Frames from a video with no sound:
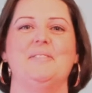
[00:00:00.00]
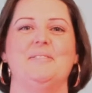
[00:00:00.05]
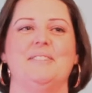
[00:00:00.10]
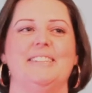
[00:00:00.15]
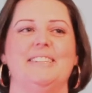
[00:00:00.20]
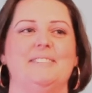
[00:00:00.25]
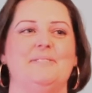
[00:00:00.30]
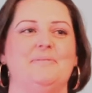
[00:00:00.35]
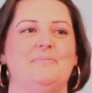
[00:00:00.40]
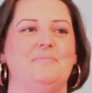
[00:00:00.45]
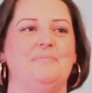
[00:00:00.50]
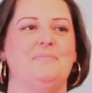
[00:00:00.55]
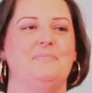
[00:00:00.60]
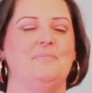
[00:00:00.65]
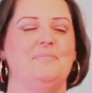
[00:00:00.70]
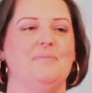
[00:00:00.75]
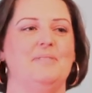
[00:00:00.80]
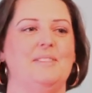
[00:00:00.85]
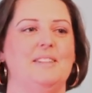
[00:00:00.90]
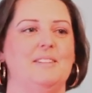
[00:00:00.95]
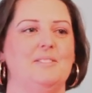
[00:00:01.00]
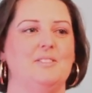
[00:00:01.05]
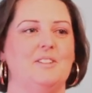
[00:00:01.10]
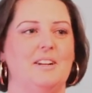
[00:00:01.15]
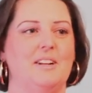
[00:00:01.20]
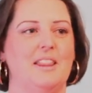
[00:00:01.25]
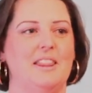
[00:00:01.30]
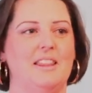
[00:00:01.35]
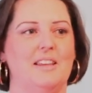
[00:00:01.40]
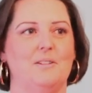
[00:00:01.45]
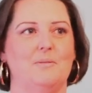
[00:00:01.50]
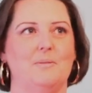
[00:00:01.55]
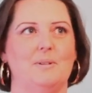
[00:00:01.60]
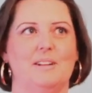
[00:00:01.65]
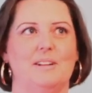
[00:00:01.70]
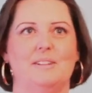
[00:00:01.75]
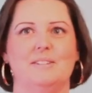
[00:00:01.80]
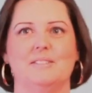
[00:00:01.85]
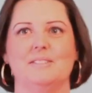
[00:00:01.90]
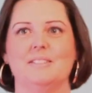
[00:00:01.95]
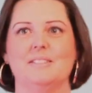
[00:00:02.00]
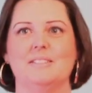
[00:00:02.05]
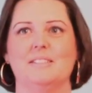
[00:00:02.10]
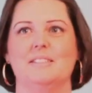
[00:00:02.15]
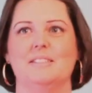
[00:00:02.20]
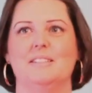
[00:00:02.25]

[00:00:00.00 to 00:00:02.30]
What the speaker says: But I'm trying to think of what else.